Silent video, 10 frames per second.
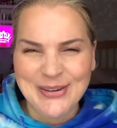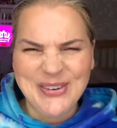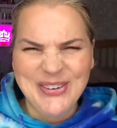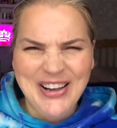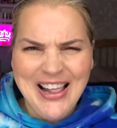so
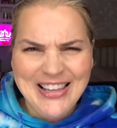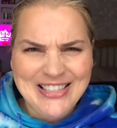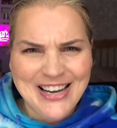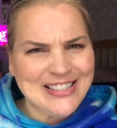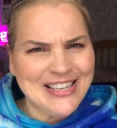cool, Allie
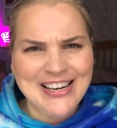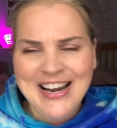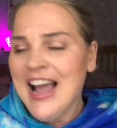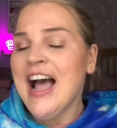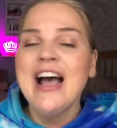
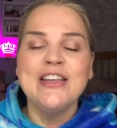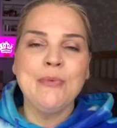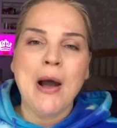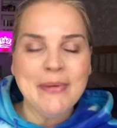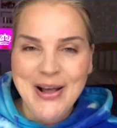Dawson. You're
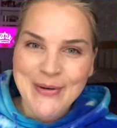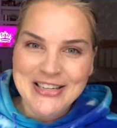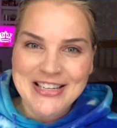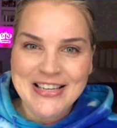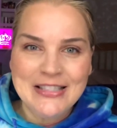probably not
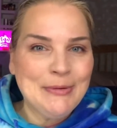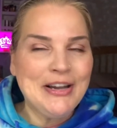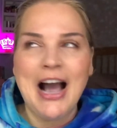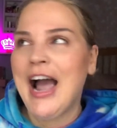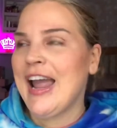watching this,
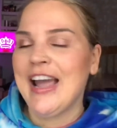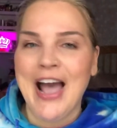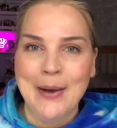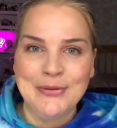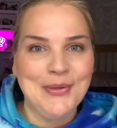but I
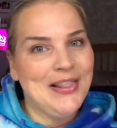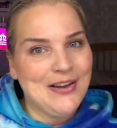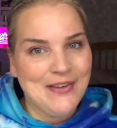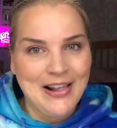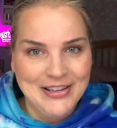absolutely
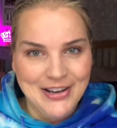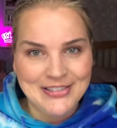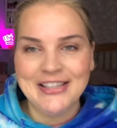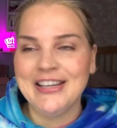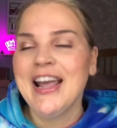love Allie
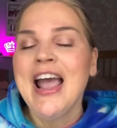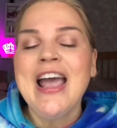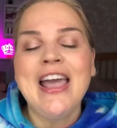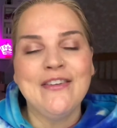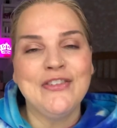Dawson.
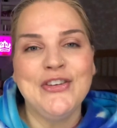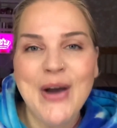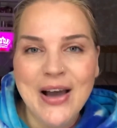If you